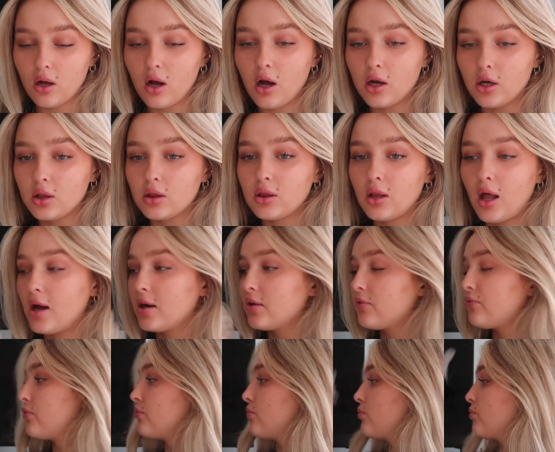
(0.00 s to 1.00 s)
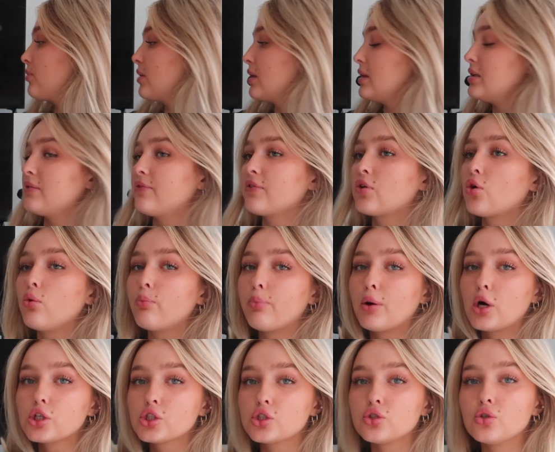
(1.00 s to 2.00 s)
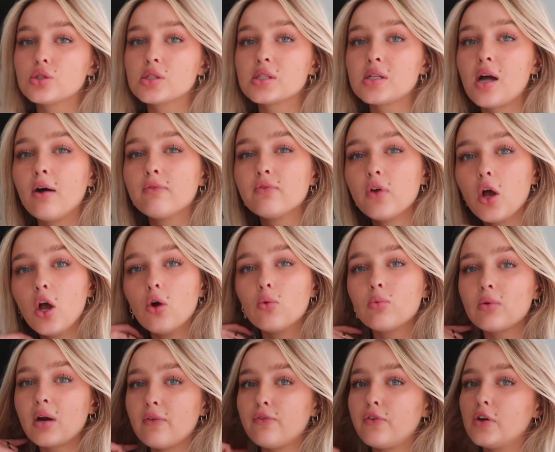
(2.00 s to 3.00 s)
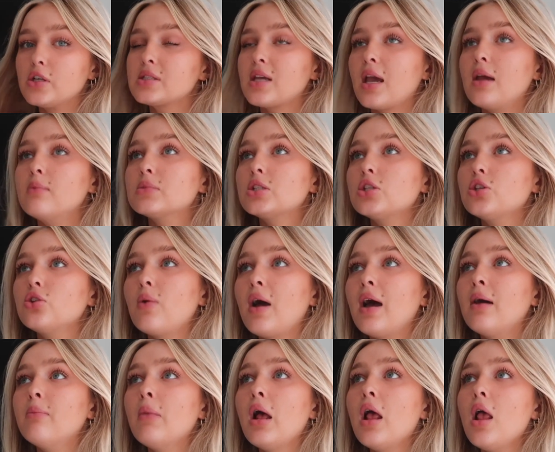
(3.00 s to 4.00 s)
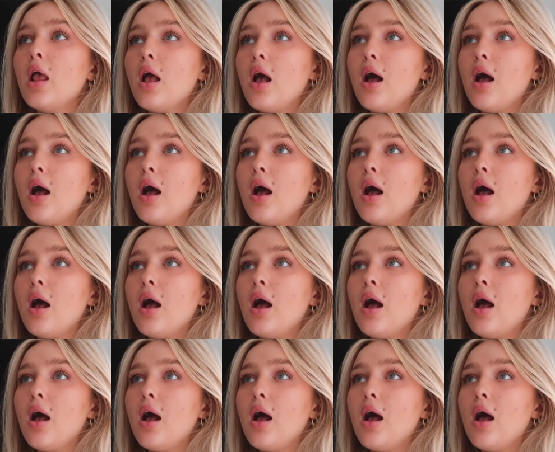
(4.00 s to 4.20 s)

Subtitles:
on a lot of really difficult personal stuff when I first came to UM,